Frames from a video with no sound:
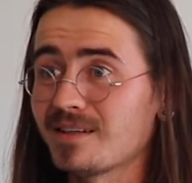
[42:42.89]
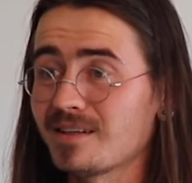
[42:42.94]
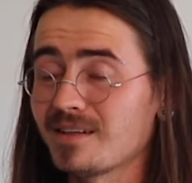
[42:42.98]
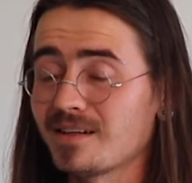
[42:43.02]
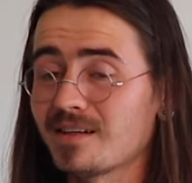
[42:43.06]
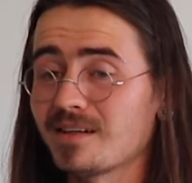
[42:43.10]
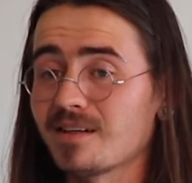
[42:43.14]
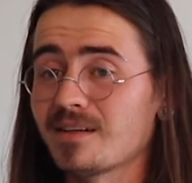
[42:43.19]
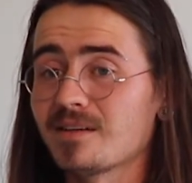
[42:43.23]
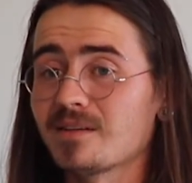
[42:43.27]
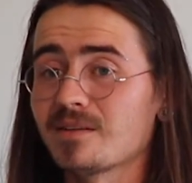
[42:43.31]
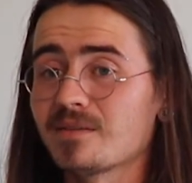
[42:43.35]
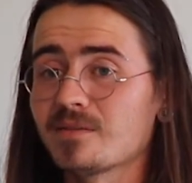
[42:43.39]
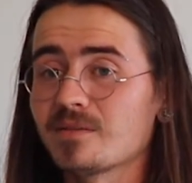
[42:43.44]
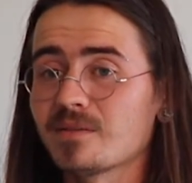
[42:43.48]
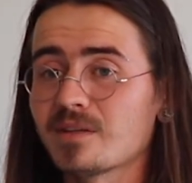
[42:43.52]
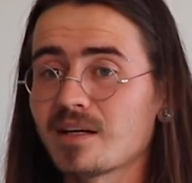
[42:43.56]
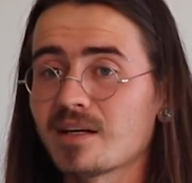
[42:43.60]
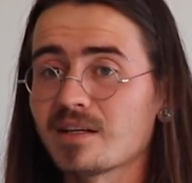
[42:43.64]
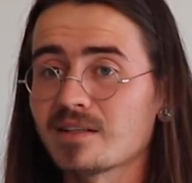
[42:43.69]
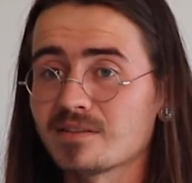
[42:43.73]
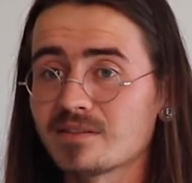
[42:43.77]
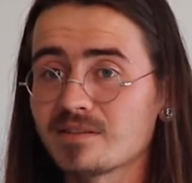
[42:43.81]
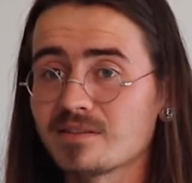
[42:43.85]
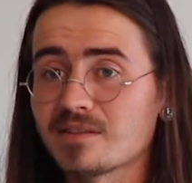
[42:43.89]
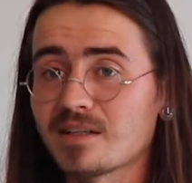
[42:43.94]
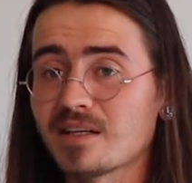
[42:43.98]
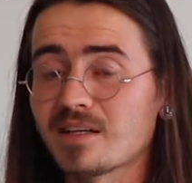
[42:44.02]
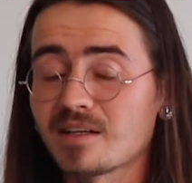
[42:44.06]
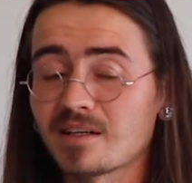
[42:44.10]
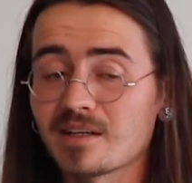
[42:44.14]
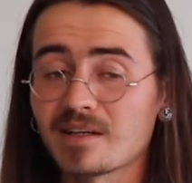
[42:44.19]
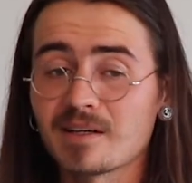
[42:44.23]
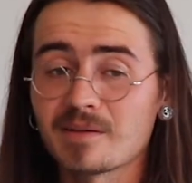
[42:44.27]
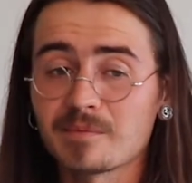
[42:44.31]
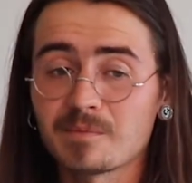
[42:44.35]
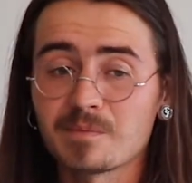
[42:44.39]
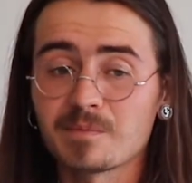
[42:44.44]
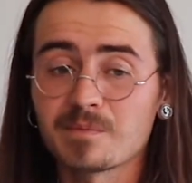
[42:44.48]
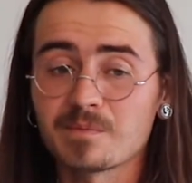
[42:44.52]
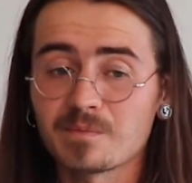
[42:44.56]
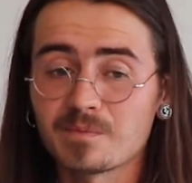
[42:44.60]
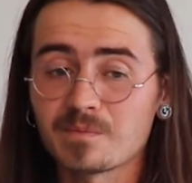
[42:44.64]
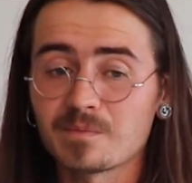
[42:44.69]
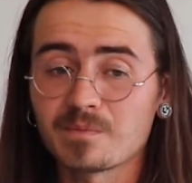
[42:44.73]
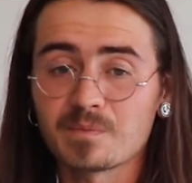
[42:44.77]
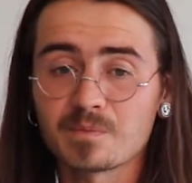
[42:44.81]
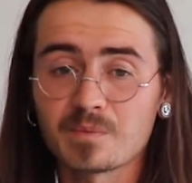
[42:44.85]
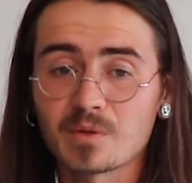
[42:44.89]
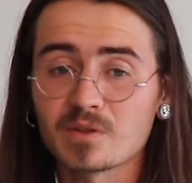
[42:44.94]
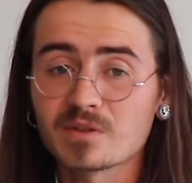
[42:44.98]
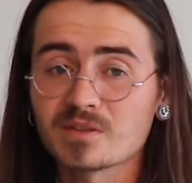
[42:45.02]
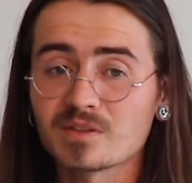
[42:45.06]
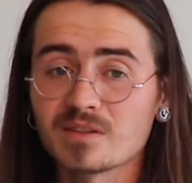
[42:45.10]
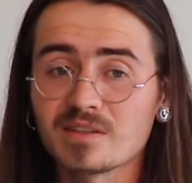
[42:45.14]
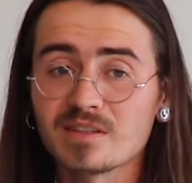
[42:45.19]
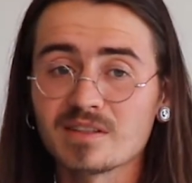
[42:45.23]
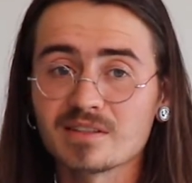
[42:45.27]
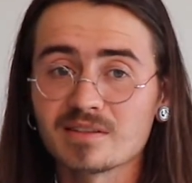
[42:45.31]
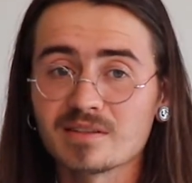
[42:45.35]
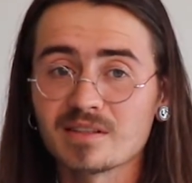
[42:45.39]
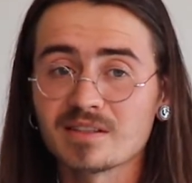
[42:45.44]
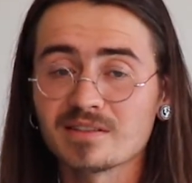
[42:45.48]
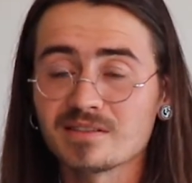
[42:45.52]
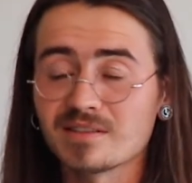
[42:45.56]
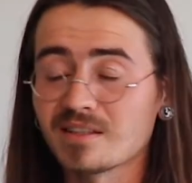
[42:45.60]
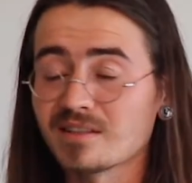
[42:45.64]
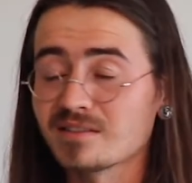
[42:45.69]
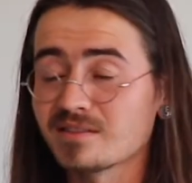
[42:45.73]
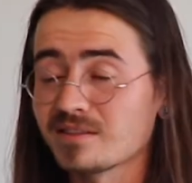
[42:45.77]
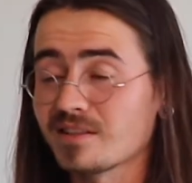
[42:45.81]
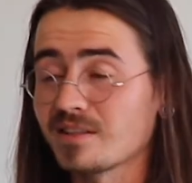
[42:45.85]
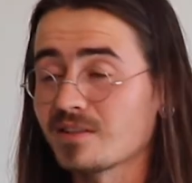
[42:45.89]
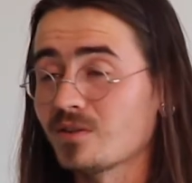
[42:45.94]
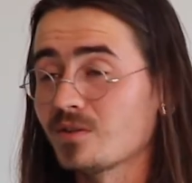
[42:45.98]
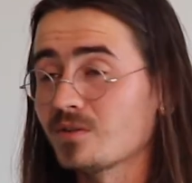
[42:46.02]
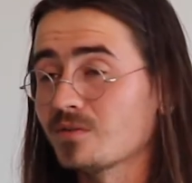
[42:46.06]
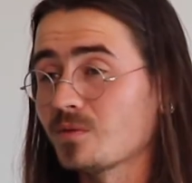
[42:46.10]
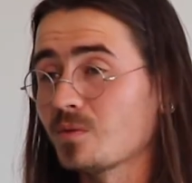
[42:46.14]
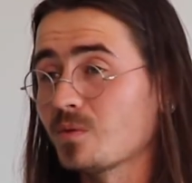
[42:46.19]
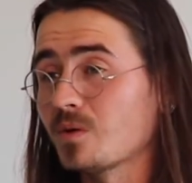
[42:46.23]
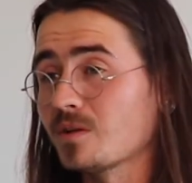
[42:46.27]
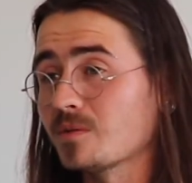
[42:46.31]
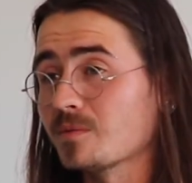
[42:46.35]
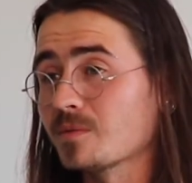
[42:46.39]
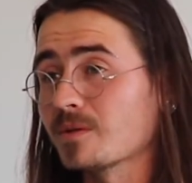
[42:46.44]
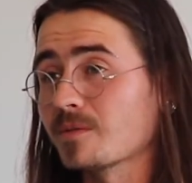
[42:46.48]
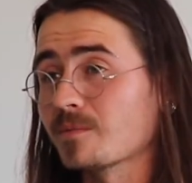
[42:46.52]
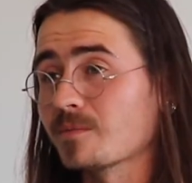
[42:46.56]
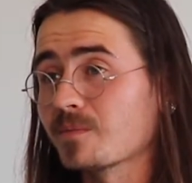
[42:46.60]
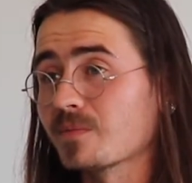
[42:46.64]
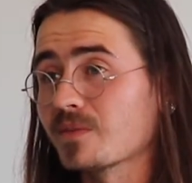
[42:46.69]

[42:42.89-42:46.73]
And I personally, it does get overwhelming.